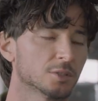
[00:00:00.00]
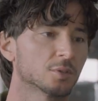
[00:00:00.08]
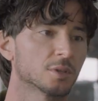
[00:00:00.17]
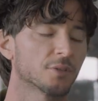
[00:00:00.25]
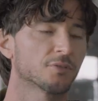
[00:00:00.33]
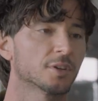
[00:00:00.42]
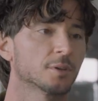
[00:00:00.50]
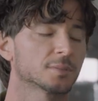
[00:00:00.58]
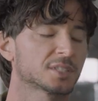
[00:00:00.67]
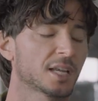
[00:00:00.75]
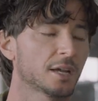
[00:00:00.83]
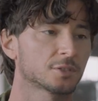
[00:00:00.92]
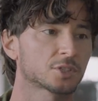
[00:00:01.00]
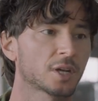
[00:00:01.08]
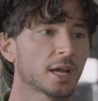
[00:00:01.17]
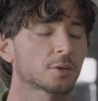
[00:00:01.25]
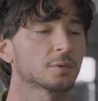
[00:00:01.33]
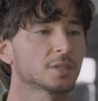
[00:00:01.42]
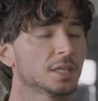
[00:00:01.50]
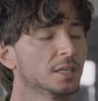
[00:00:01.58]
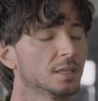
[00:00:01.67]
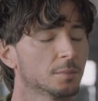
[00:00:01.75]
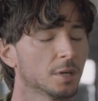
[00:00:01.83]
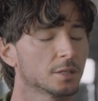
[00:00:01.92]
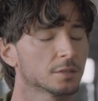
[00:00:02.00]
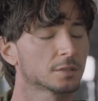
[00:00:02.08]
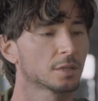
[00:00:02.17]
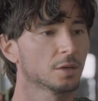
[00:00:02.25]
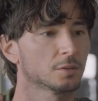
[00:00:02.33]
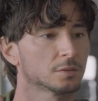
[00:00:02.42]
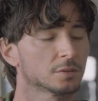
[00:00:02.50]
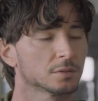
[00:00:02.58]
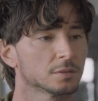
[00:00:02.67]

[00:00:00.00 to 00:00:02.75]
than doing a film soundtrack with EDM undertones.